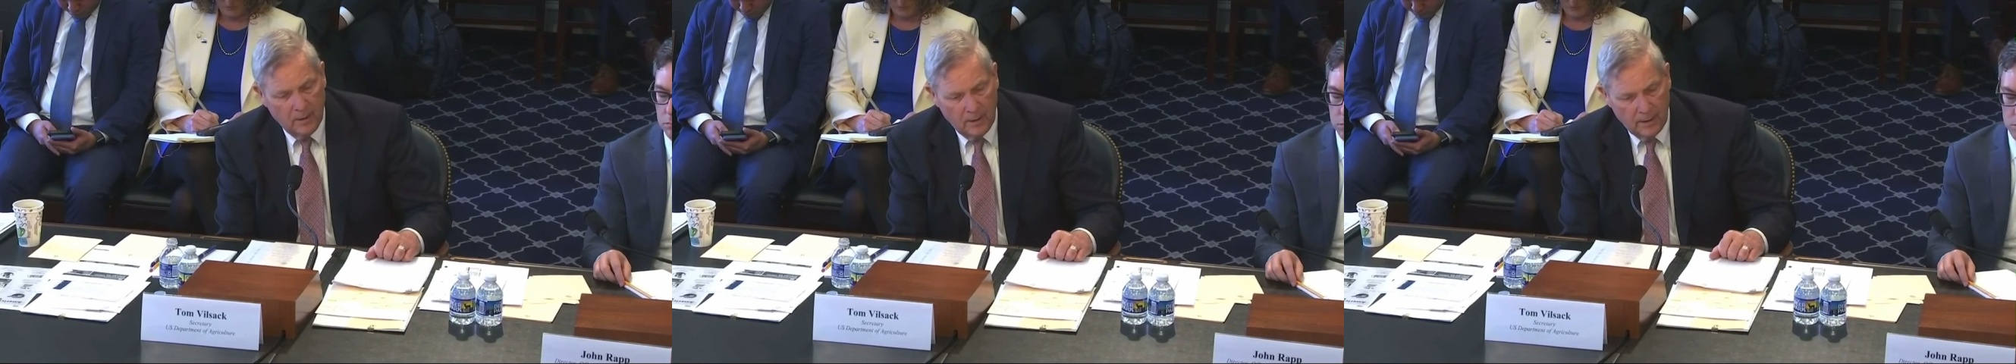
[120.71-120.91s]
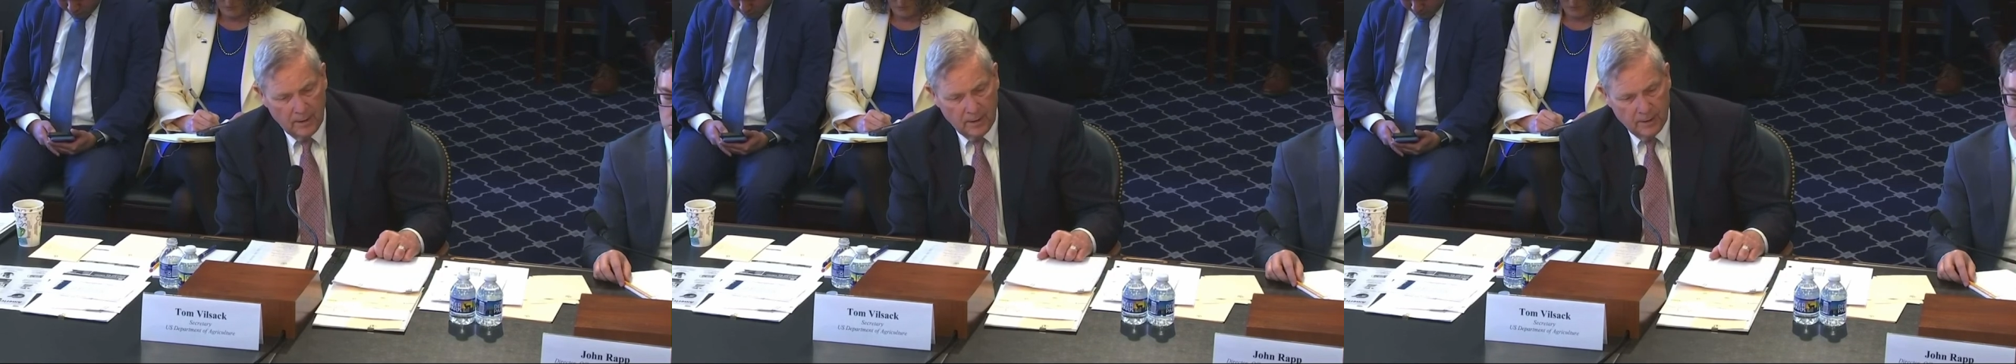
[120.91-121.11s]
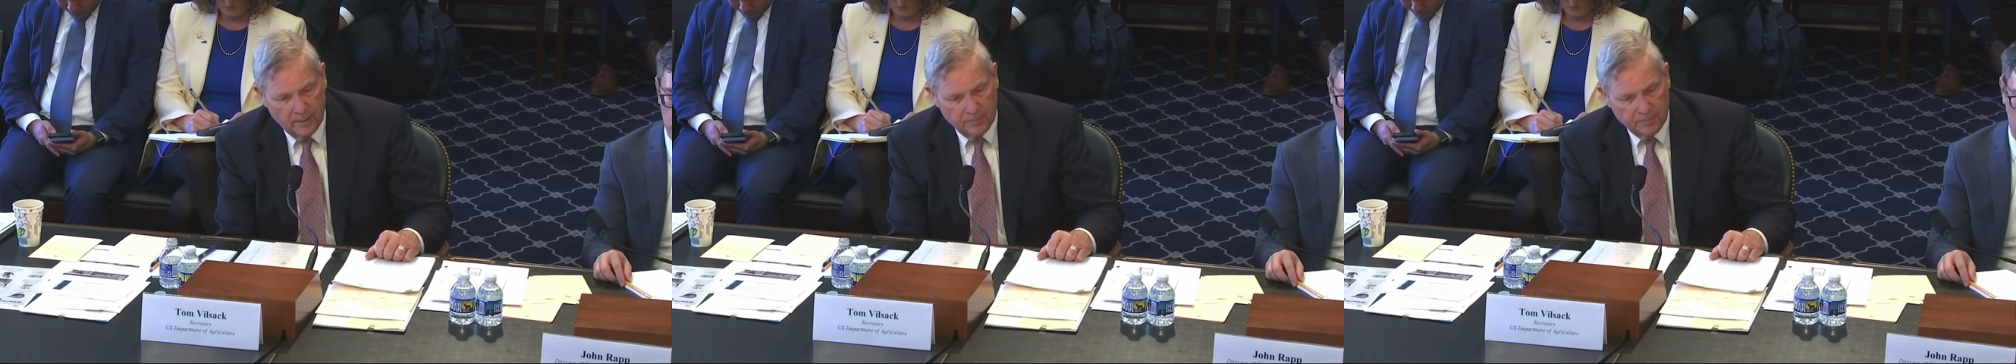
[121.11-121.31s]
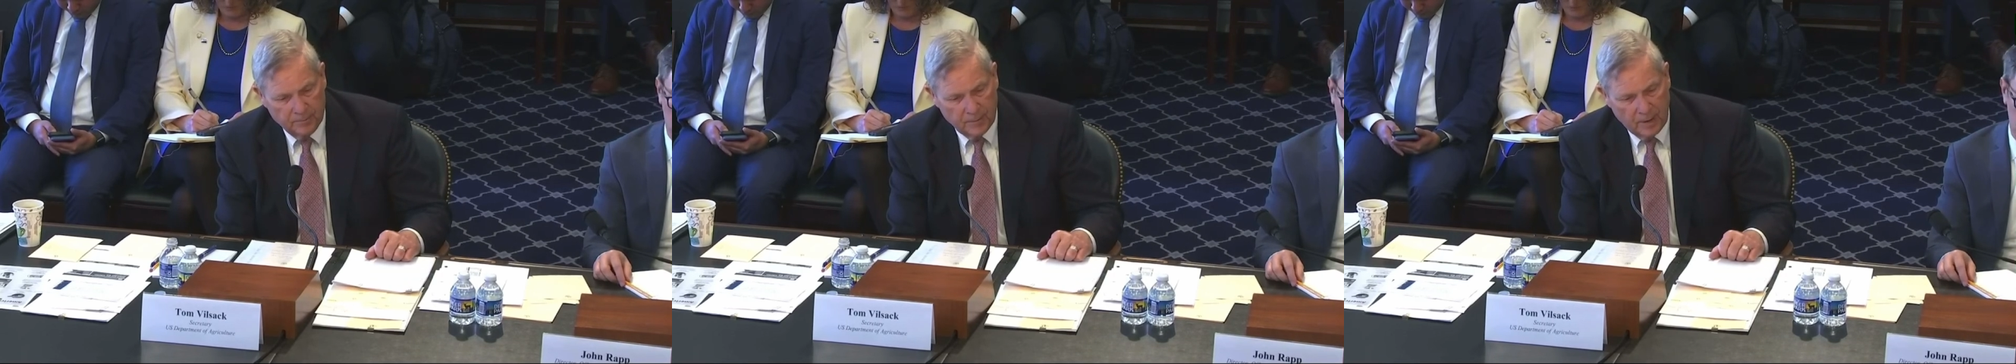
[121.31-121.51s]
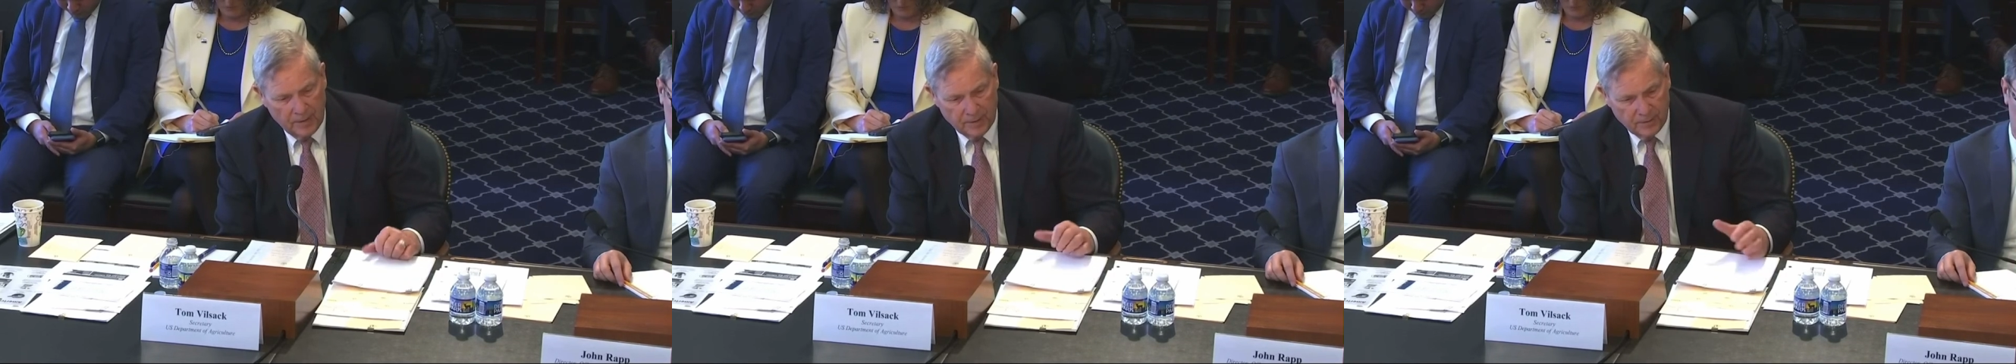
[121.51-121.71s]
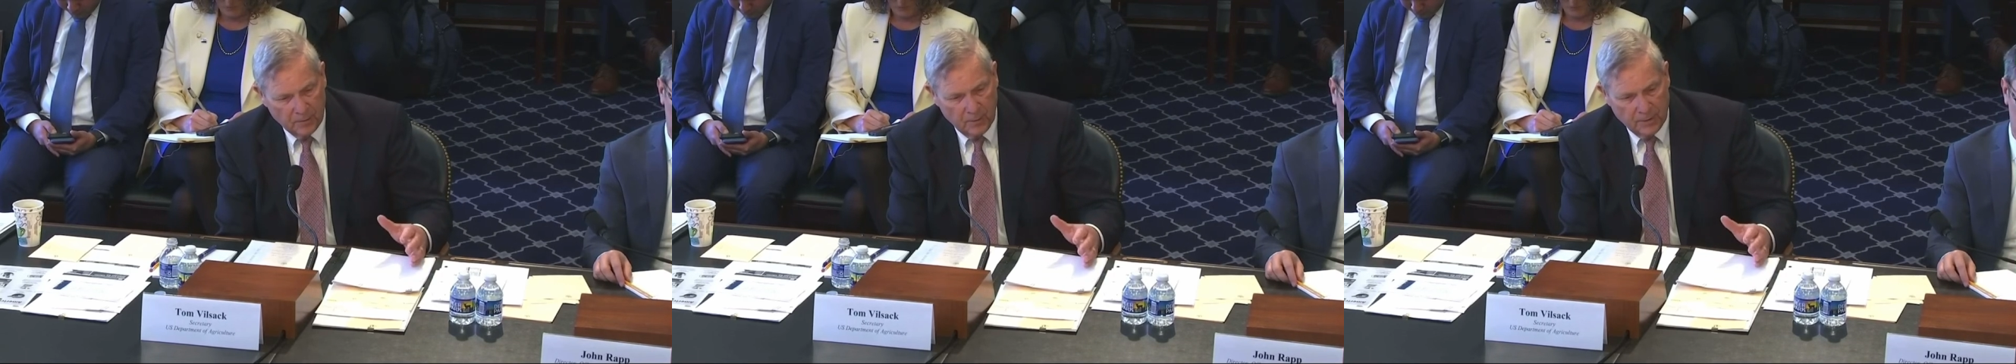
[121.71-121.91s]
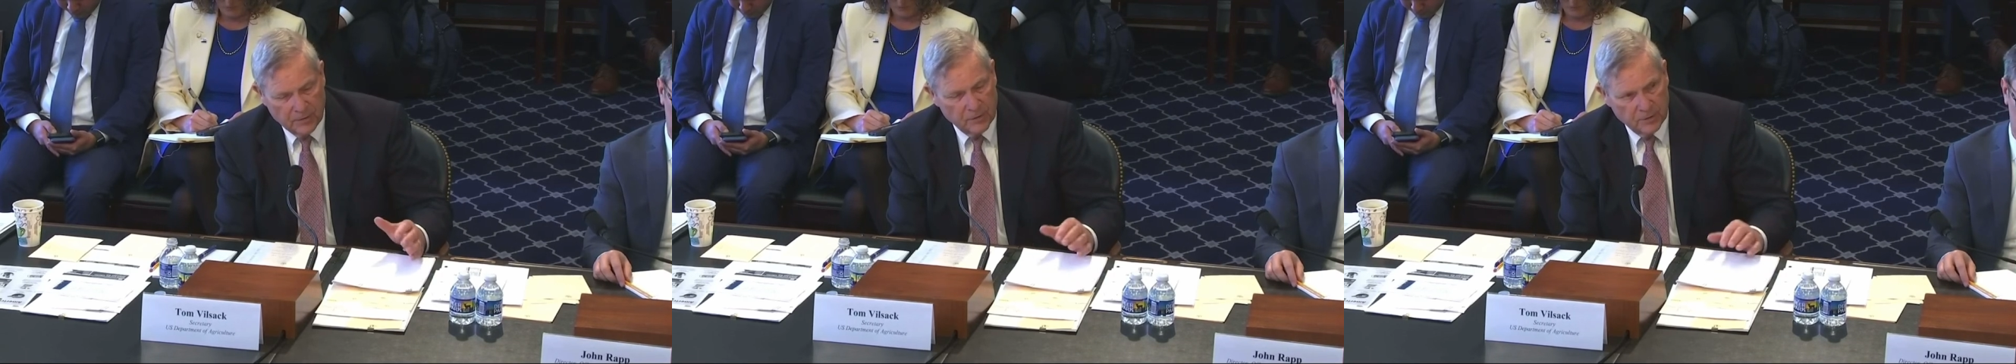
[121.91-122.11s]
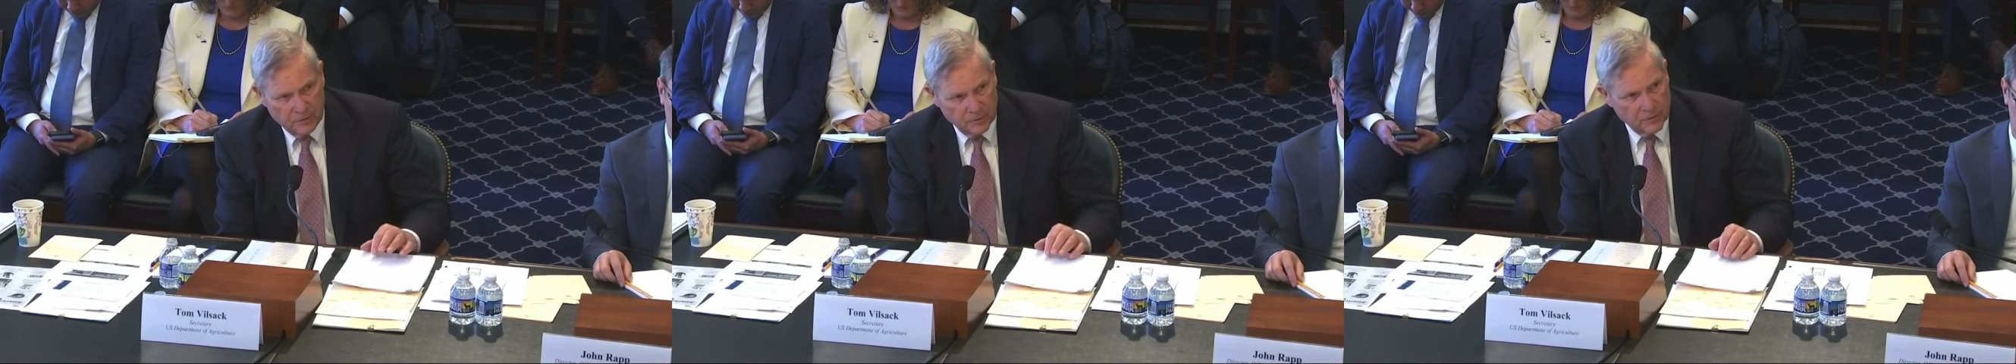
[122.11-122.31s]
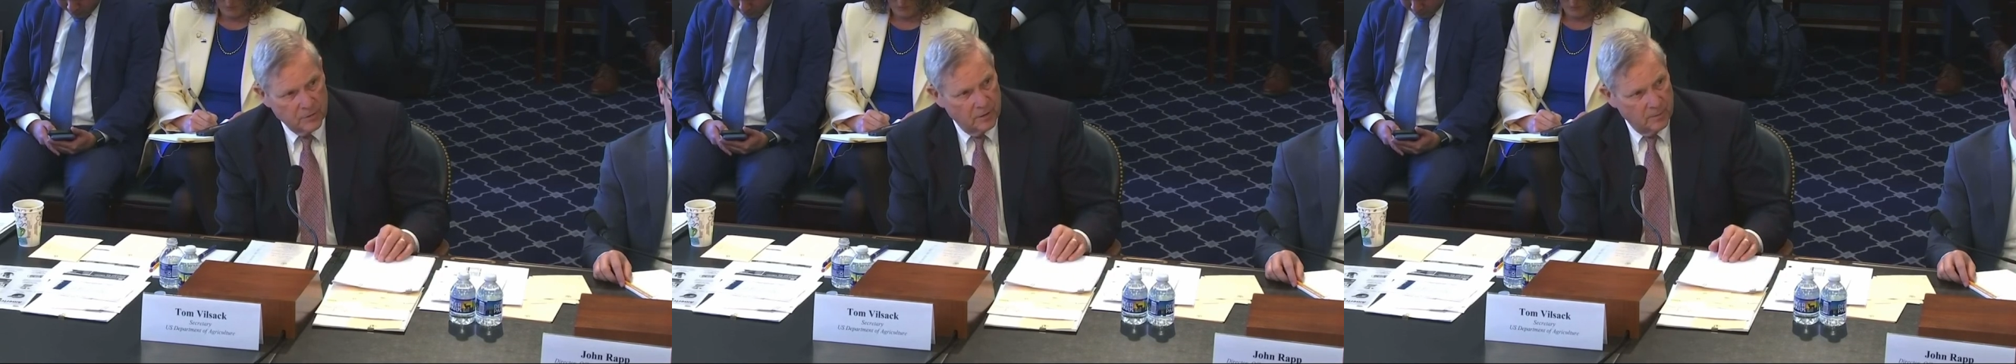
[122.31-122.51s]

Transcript: Um, I think the right signal is going to be